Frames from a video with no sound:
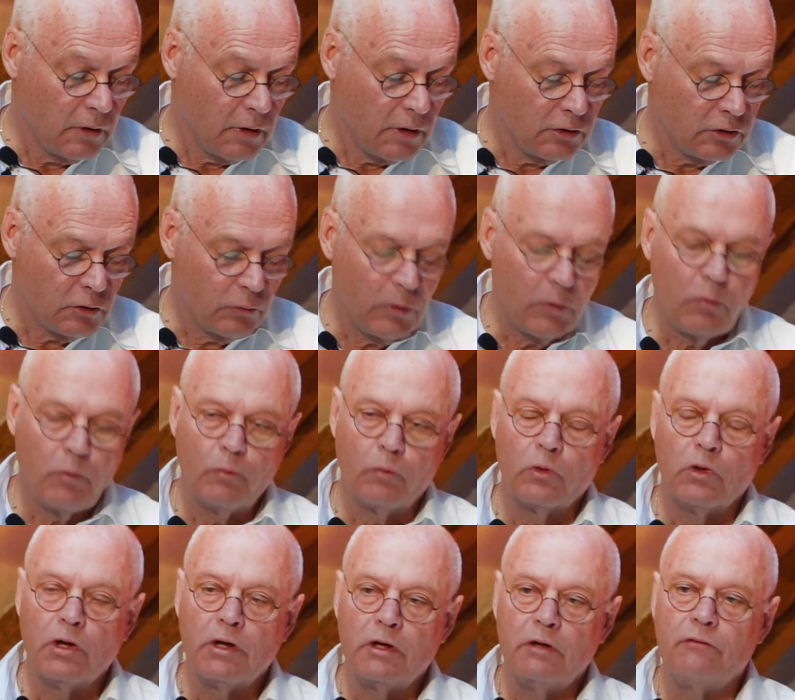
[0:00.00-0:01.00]
So we're
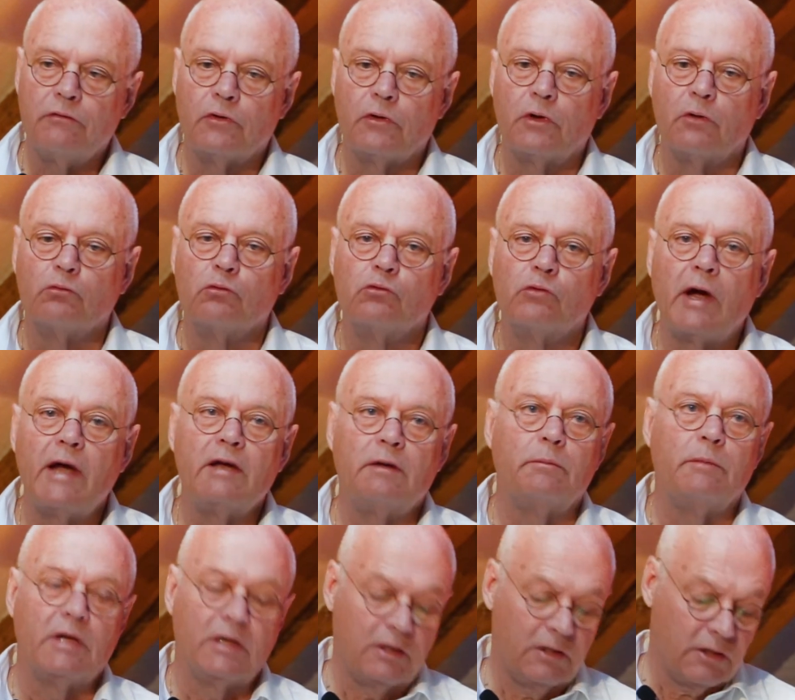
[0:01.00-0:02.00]
looking for the right
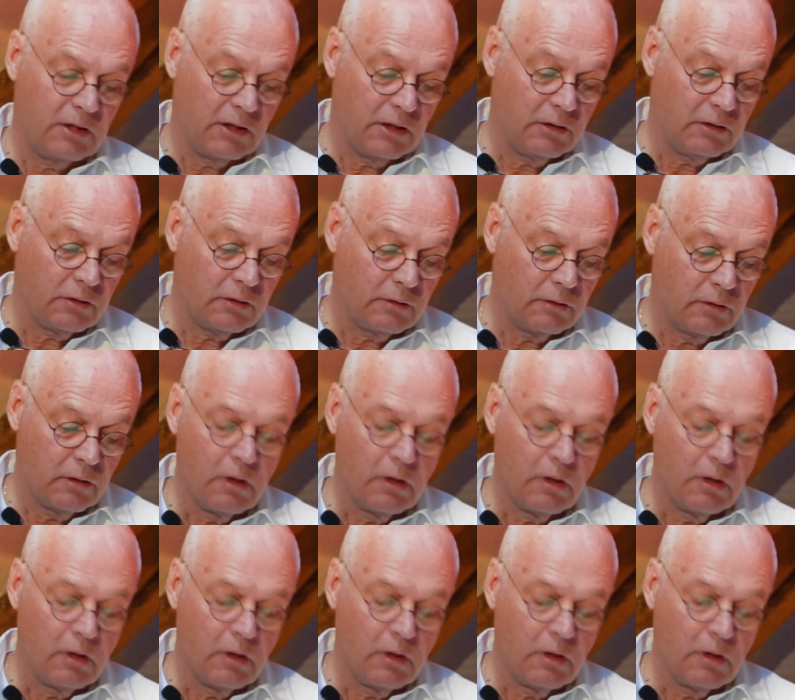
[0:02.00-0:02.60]
meditation.